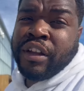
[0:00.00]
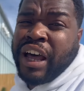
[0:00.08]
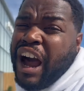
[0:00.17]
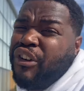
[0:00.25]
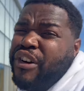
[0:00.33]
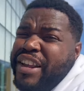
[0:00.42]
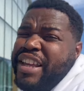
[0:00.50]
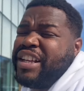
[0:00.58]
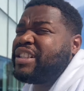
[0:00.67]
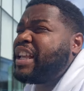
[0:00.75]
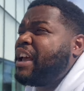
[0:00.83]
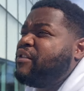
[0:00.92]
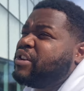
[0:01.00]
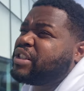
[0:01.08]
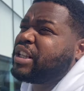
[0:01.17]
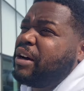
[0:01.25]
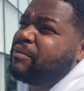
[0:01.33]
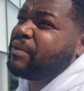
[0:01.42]
I want to give Zavia
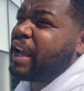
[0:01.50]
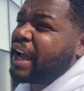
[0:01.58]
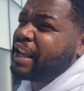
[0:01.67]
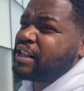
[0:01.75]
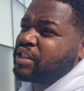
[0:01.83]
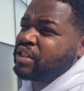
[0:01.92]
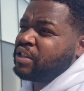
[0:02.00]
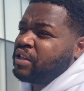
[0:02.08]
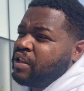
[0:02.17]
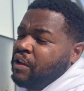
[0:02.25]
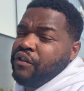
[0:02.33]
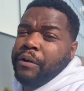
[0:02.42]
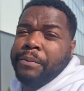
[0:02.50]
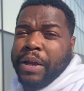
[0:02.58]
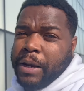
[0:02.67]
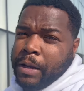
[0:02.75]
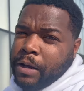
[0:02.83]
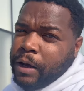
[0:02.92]
something nice for
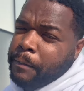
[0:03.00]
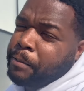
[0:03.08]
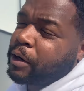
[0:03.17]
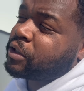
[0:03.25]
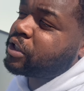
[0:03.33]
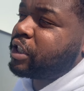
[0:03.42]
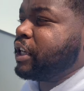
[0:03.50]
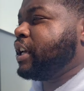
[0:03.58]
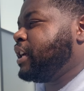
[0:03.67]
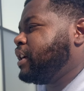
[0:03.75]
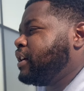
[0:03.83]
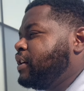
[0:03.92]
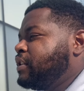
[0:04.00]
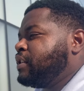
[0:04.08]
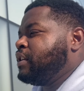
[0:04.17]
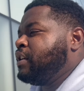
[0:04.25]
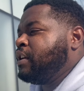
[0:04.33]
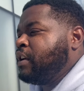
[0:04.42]
being a good person she is.
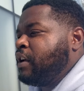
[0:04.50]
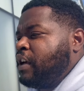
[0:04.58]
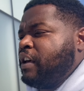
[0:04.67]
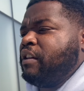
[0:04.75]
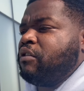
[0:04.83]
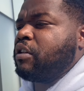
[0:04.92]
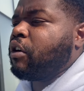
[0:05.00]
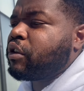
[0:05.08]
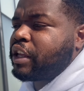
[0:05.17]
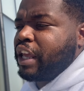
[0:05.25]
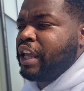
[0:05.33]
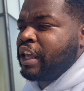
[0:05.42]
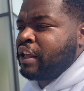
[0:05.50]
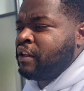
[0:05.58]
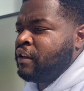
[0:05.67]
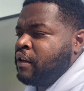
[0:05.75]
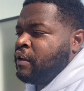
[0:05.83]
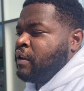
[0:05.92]
And low key,
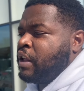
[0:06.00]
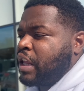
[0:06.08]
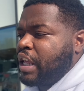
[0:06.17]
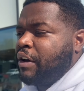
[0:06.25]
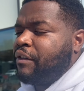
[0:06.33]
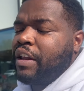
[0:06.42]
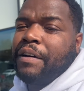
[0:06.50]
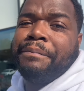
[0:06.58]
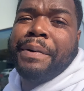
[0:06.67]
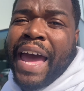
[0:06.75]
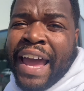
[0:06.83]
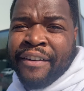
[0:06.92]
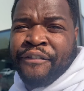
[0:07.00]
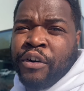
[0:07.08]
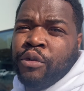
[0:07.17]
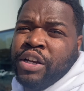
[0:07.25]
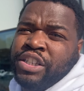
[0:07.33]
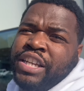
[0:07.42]
giving her back for
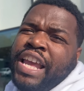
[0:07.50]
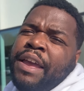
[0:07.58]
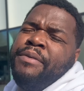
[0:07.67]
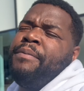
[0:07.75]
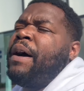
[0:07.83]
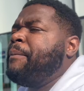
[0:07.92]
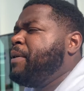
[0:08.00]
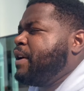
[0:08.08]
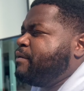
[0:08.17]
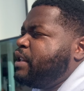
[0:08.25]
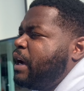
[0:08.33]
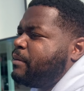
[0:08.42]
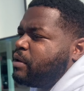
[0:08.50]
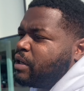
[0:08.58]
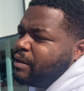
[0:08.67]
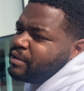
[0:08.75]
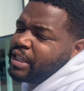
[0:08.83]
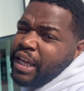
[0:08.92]
when she gave me my BMW, you know
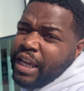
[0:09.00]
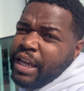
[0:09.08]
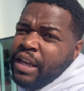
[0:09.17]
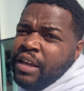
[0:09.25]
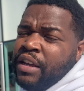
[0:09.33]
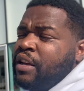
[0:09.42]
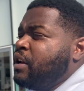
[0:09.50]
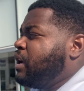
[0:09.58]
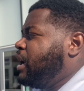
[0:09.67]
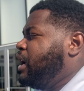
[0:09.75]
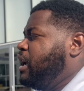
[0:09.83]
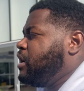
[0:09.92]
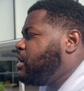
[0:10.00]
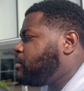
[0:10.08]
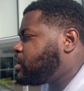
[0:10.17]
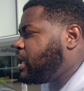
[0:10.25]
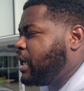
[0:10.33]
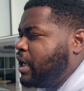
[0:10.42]
what I'm saying? And you know what I'm
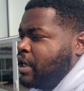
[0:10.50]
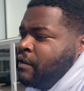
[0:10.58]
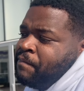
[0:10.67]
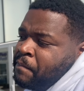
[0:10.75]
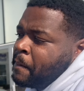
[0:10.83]
saying?